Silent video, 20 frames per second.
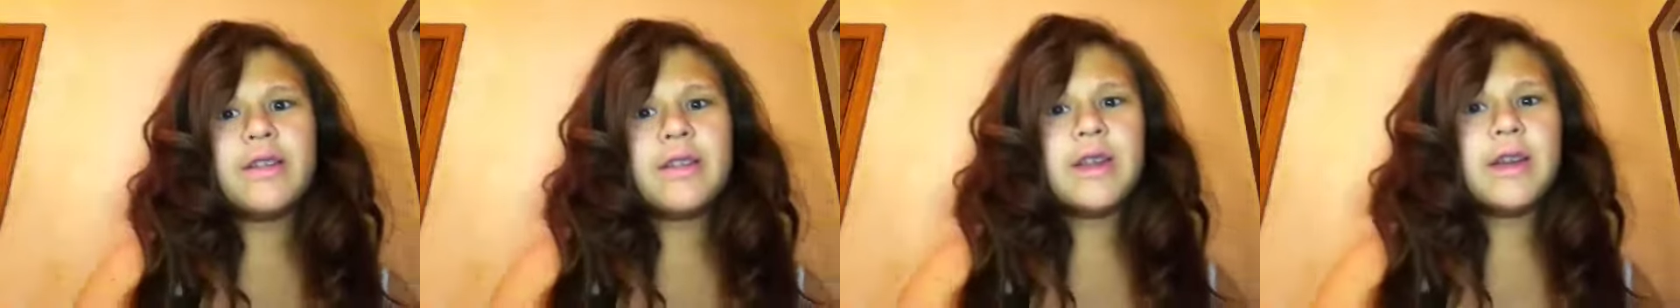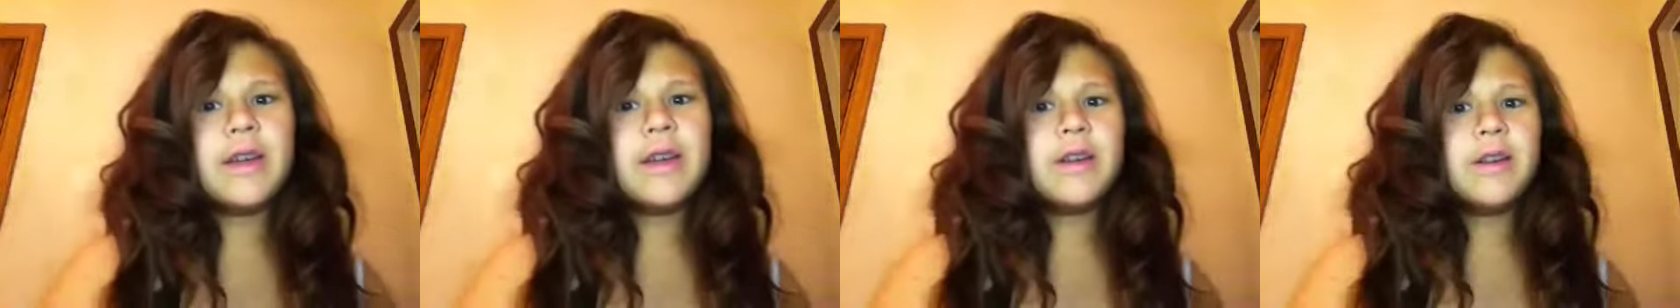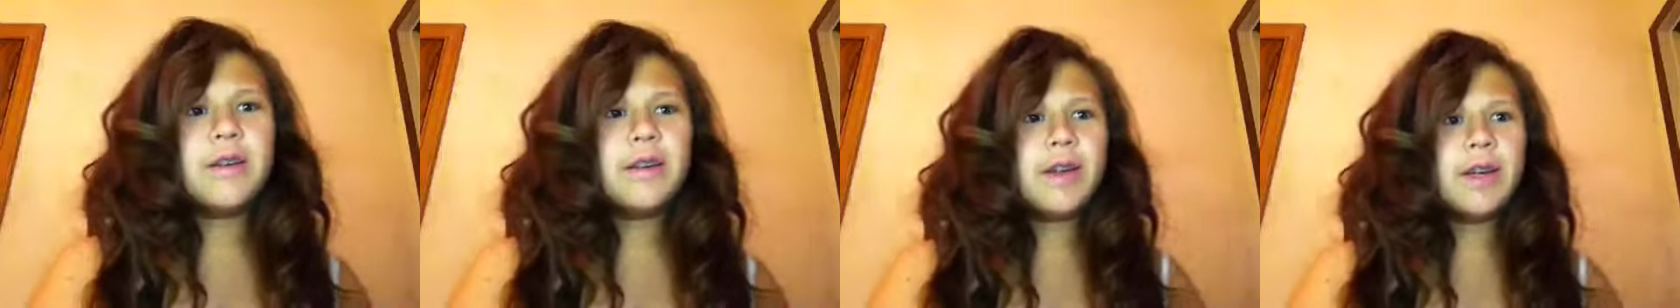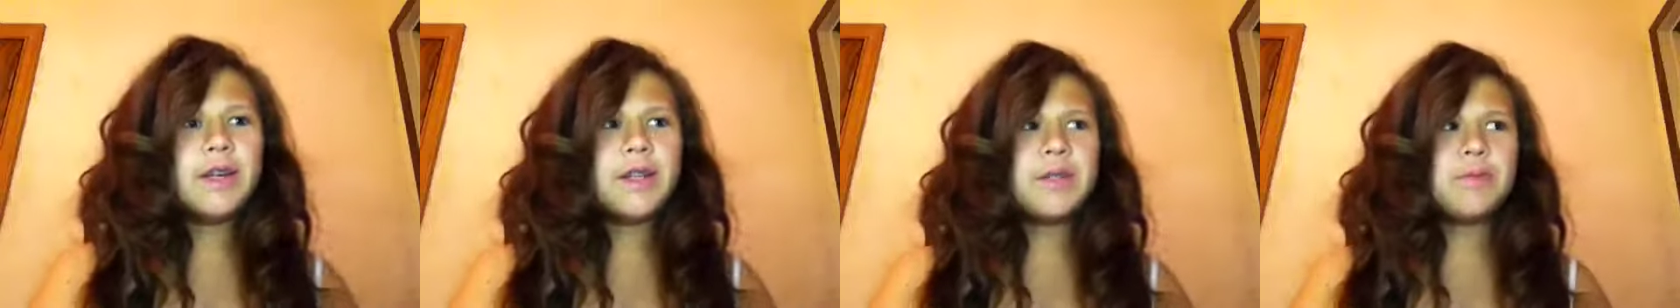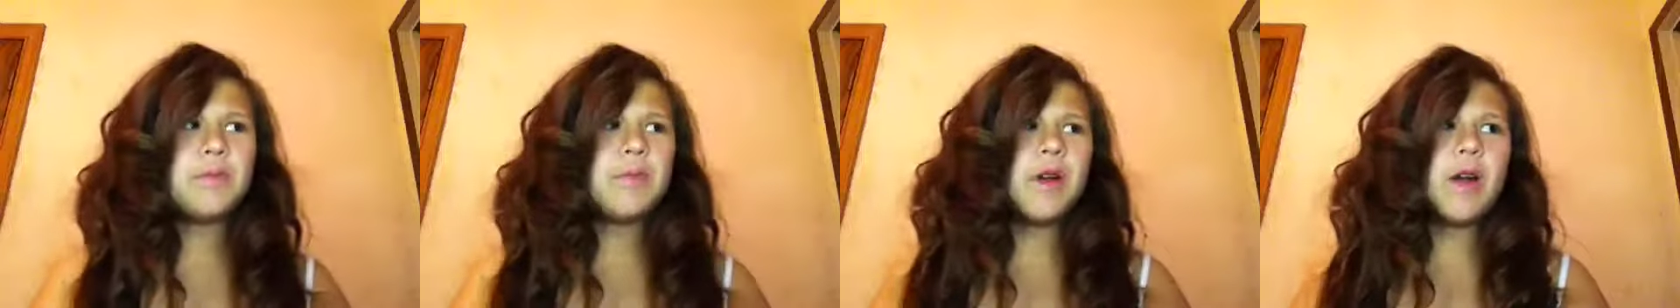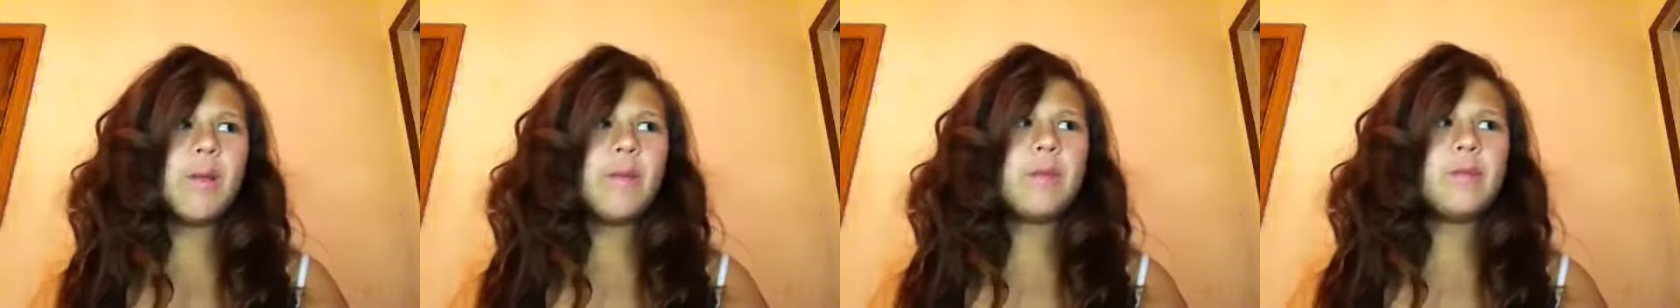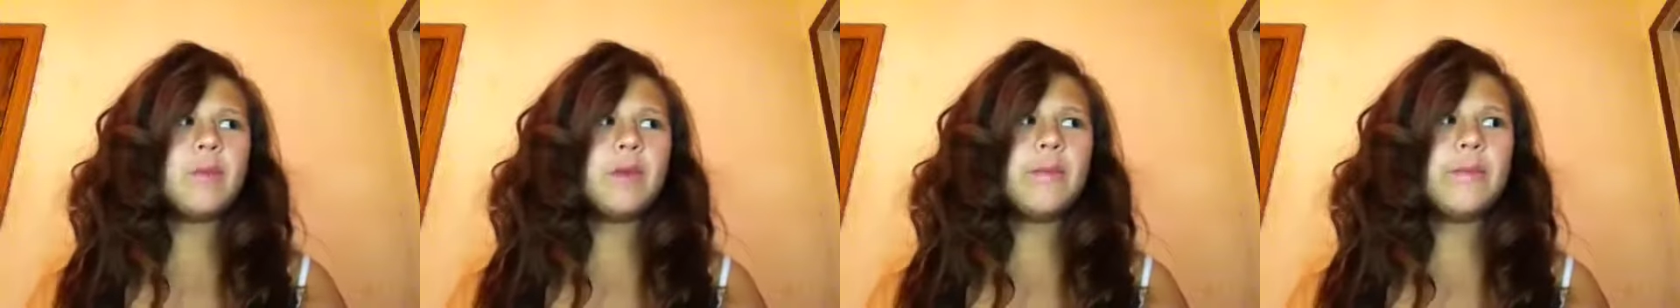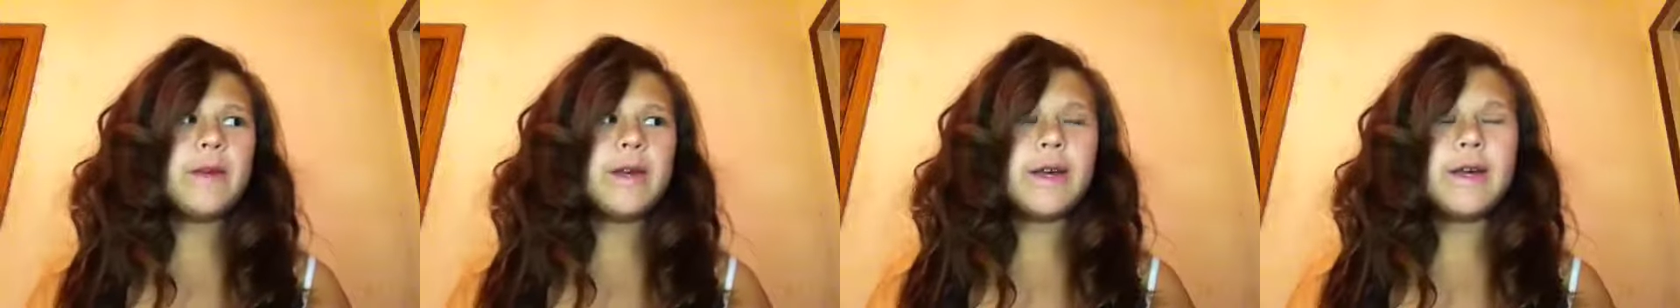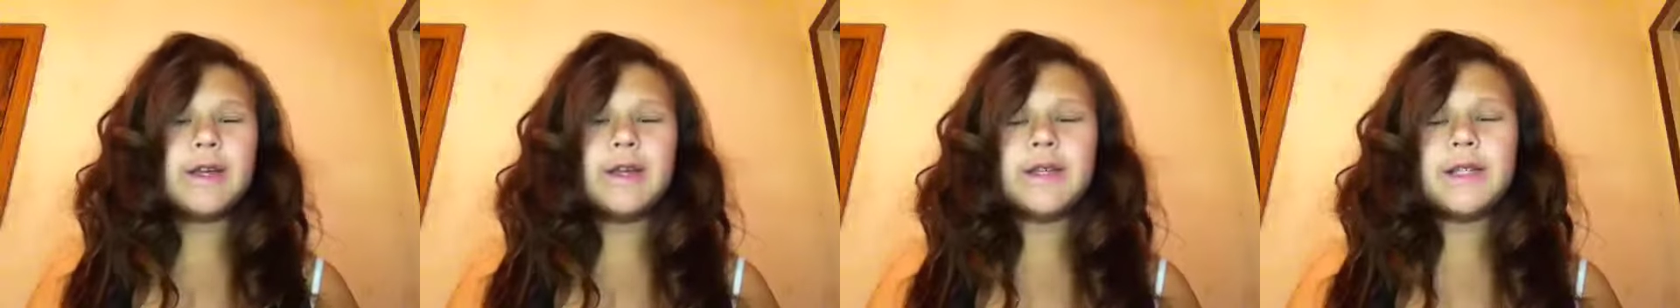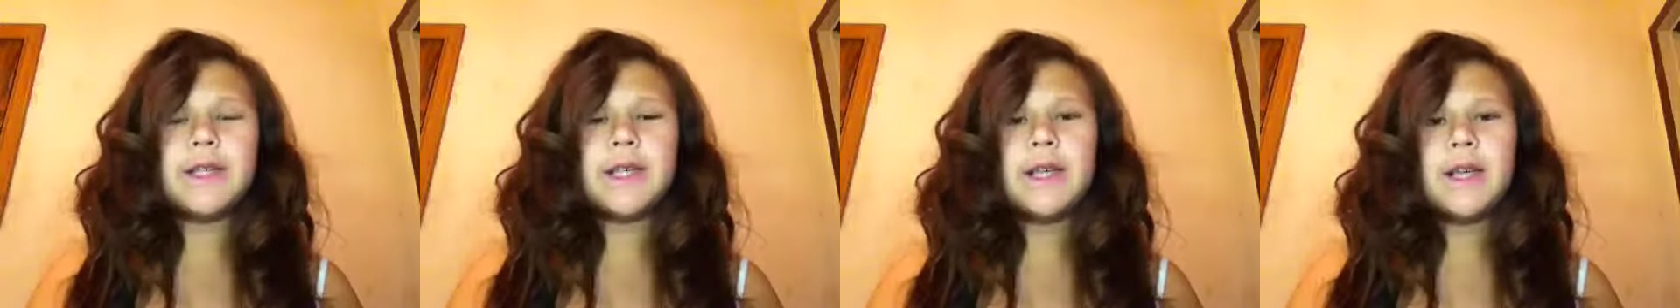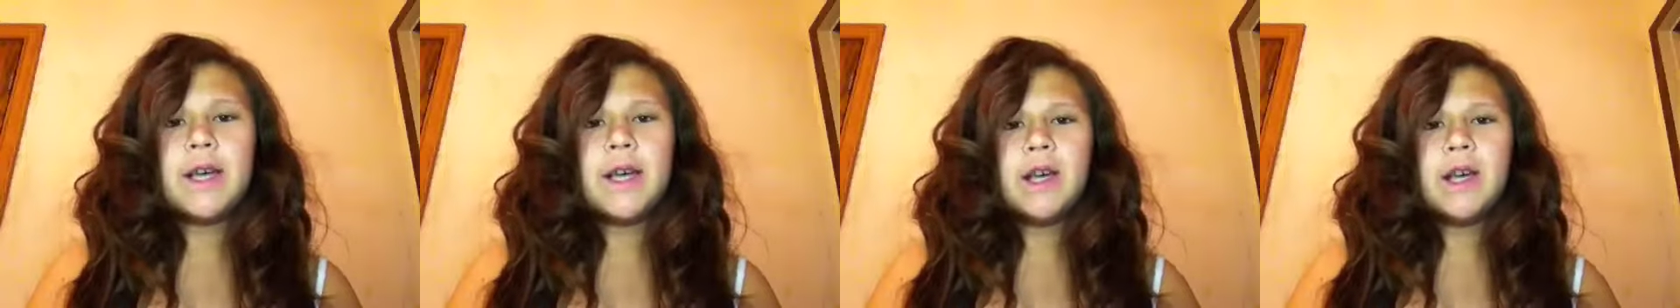then that's probably because